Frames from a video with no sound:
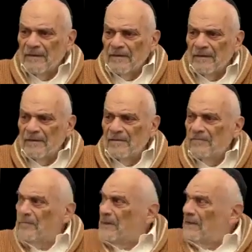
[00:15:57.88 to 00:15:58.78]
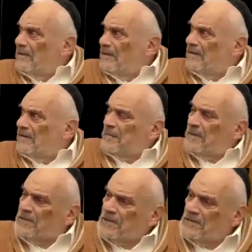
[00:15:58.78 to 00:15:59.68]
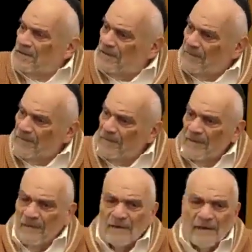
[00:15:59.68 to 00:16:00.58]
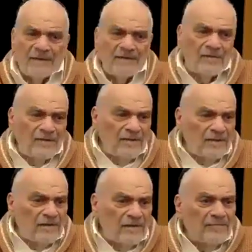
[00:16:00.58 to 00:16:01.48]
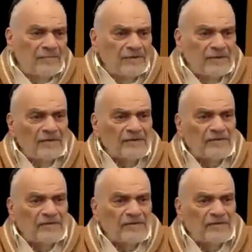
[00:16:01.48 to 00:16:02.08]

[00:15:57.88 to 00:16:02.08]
in remaining special and in thinking of themselves